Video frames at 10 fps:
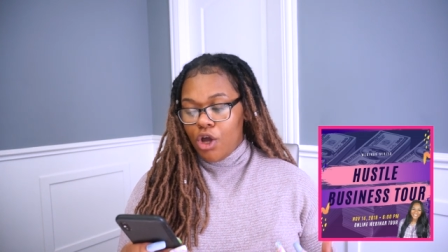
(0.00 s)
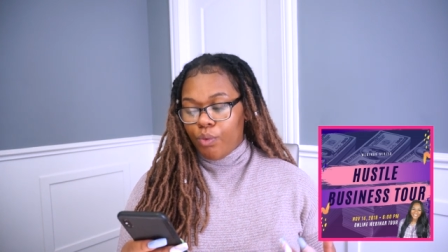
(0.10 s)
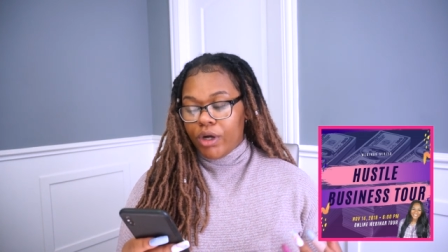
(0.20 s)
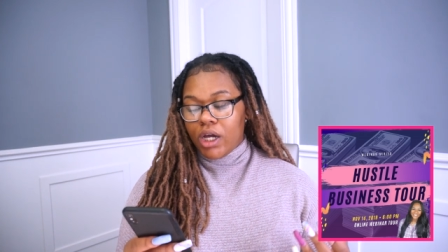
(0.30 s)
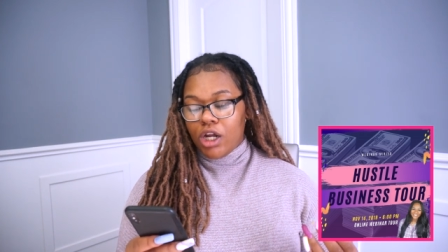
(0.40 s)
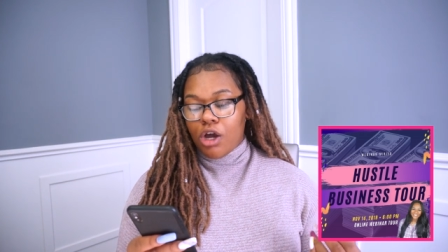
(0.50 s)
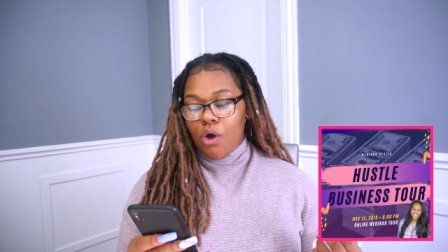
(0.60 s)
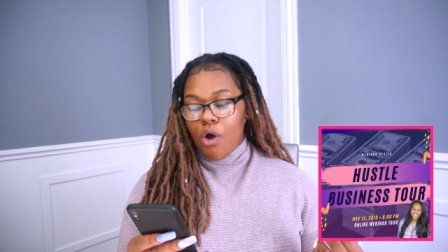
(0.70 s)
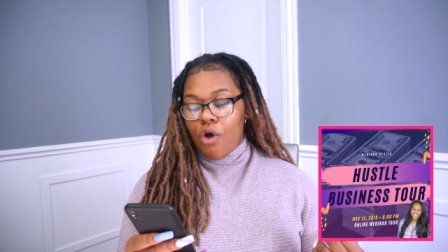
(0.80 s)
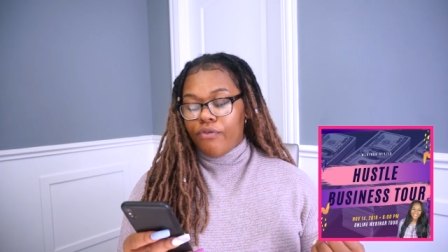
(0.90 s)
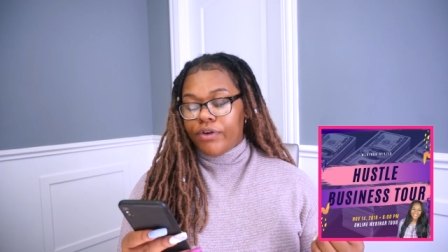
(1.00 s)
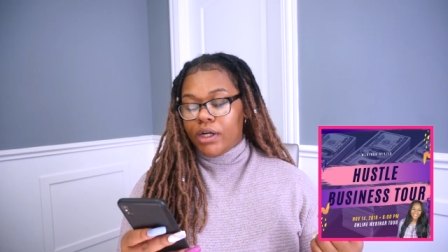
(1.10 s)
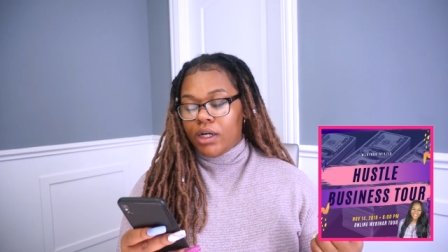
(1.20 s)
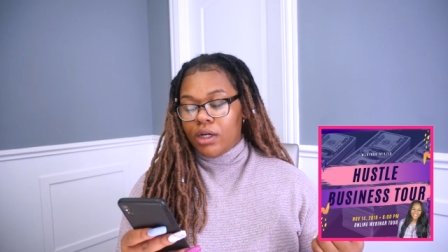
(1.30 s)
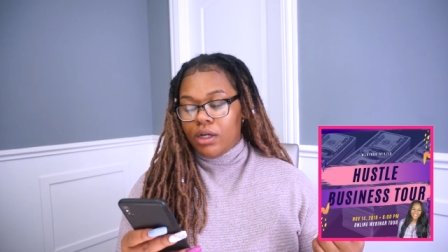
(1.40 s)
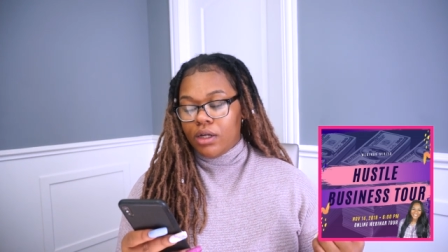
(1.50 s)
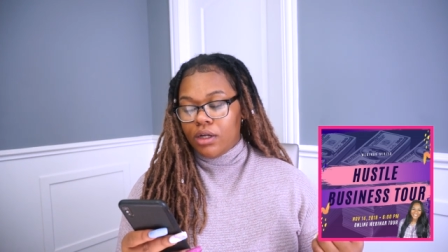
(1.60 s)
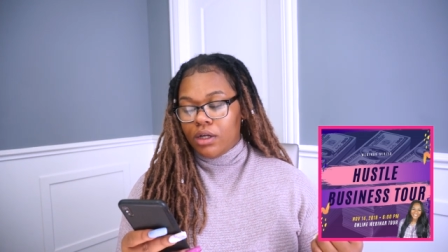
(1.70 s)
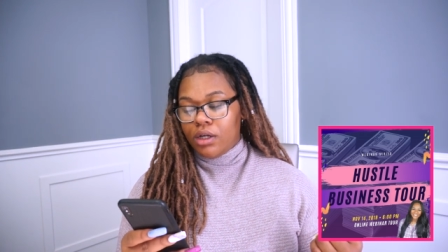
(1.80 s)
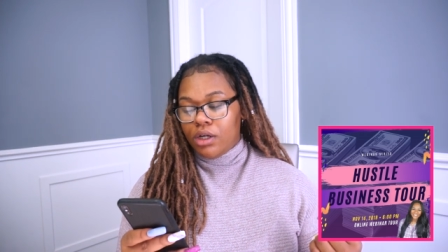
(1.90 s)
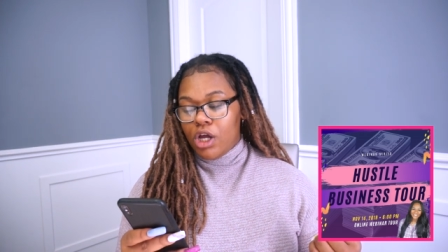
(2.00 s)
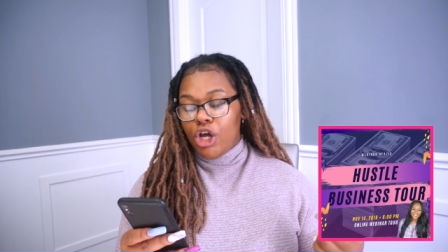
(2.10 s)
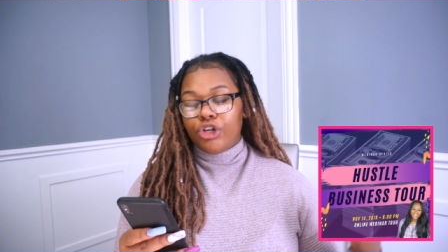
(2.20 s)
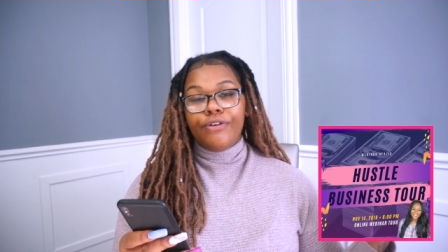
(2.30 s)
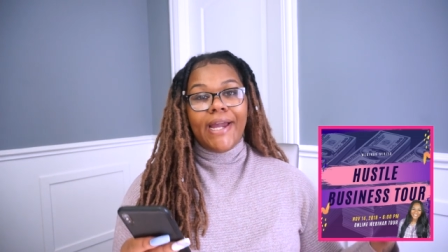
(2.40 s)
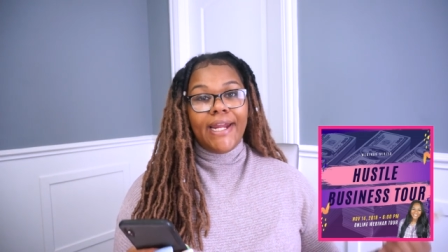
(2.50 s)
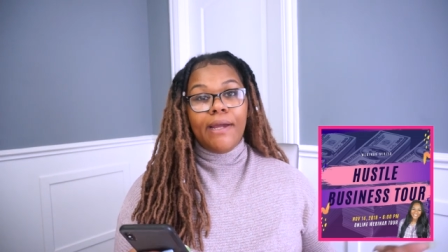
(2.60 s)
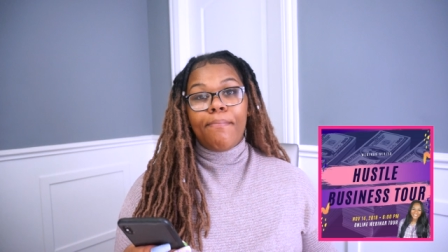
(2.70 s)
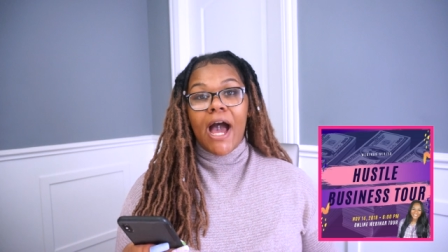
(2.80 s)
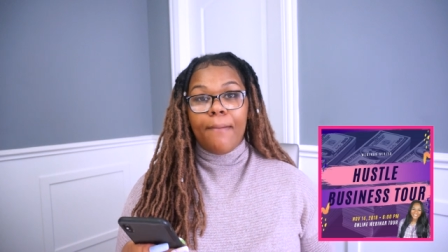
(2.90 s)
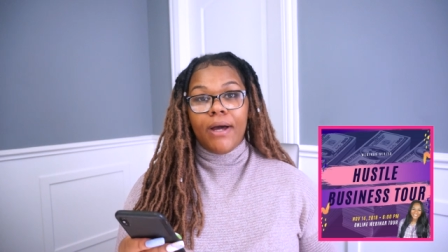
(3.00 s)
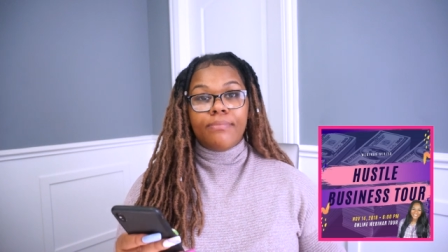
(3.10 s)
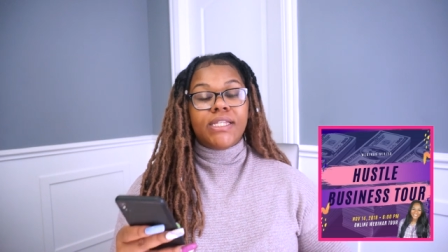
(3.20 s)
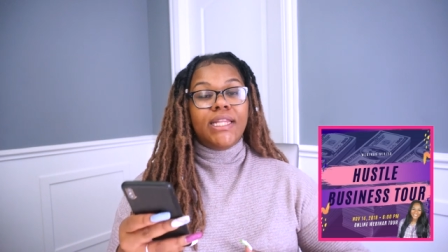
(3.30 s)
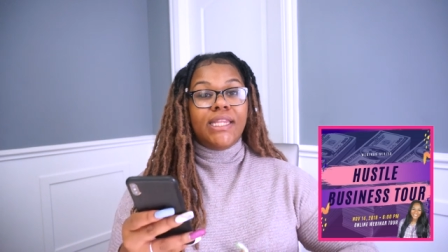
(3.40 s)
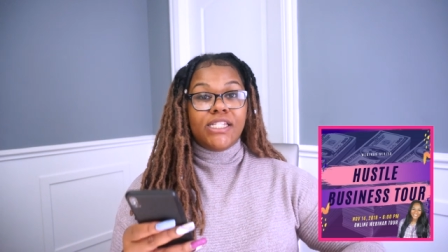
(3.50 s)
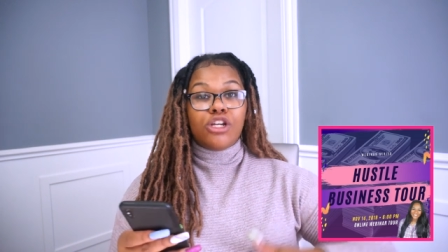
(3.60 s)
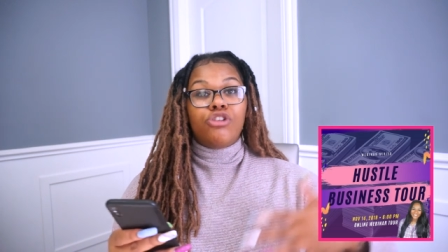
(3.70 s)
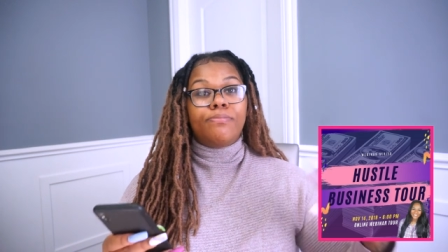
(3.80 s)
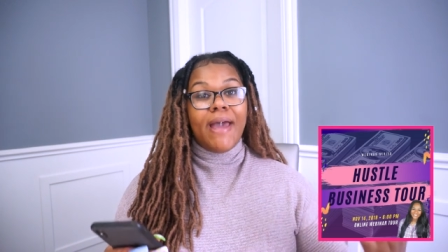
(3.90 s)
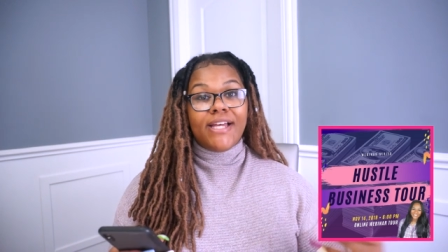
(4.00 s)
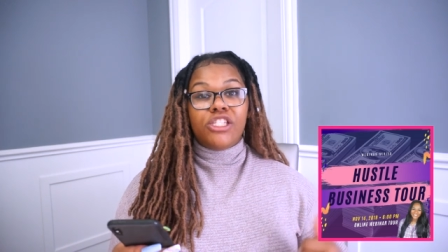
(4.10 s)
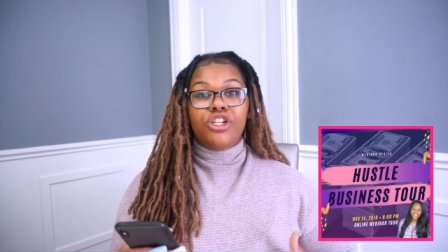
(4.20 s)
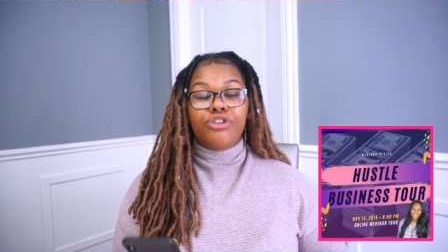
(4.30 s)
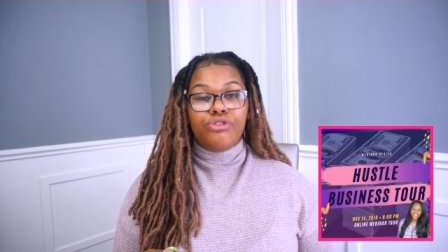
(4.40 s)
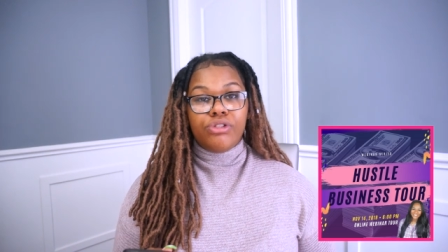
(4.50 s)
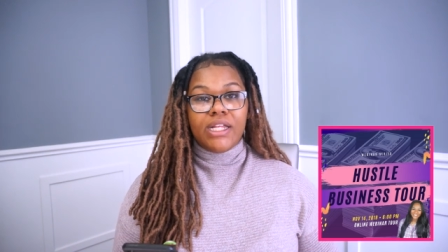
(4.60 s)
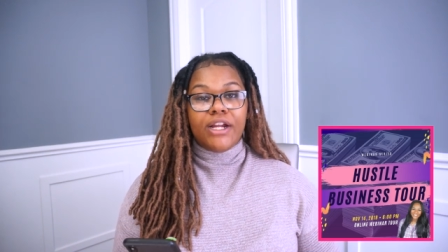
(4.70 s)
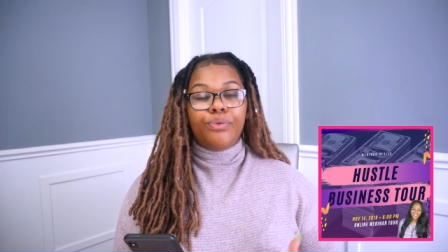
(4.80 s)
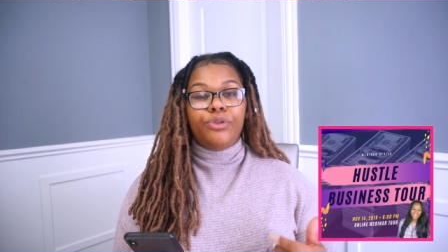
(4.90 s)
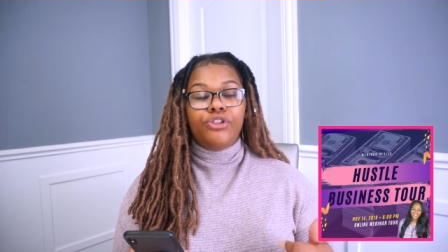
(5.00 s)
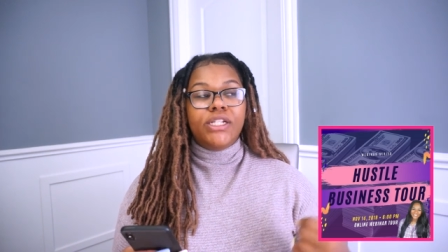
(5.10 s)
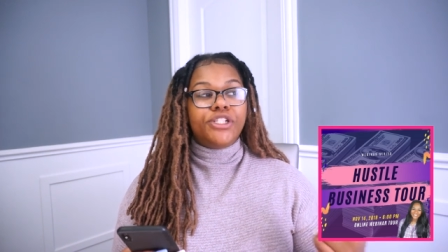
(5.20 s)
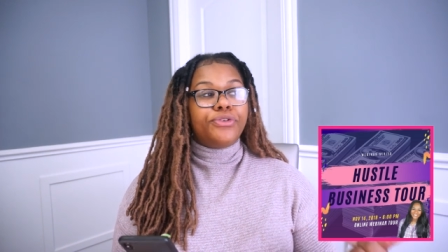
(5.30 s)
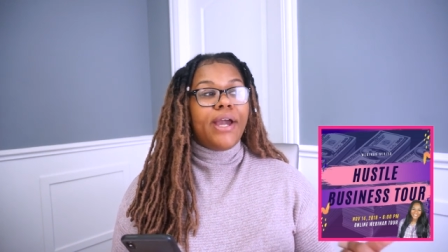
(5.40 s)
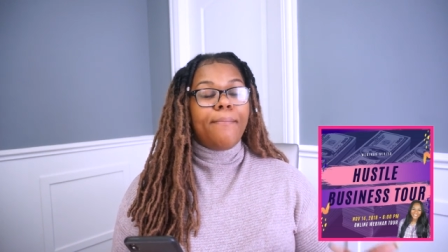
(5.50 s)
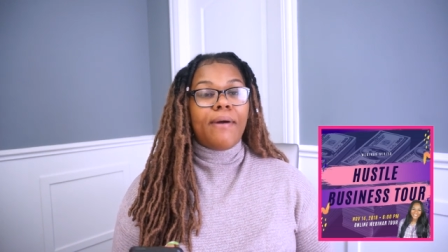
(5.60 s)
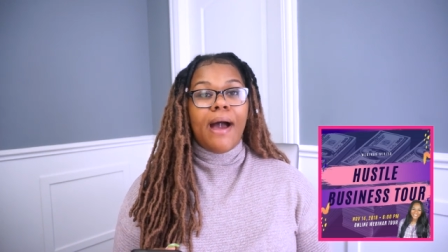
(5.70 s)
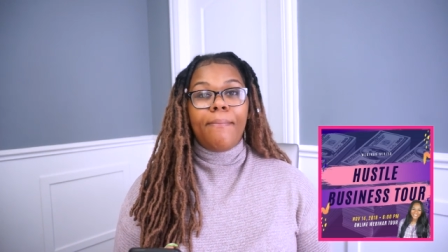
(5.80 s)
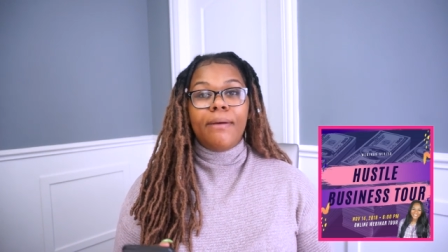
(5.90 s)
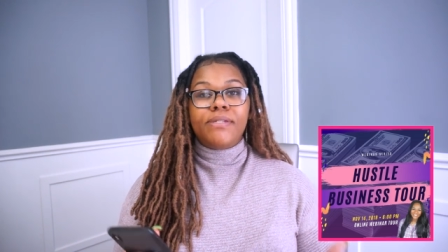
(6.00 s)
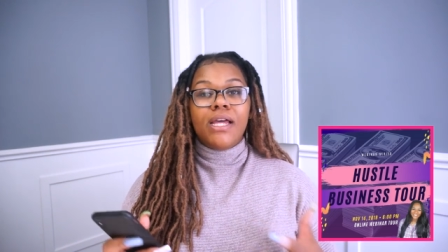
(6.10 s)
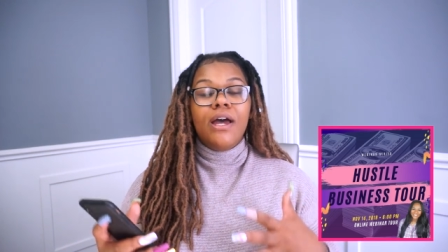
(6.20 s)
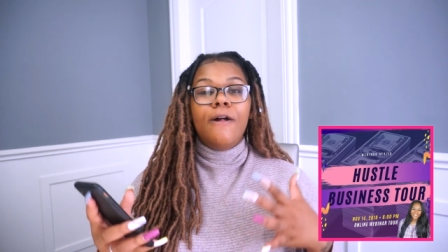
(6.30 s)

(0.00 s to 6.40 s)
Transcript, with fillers: We're gonna go over creating pop-ups and this goes back to your newsletter you need to create pop-ups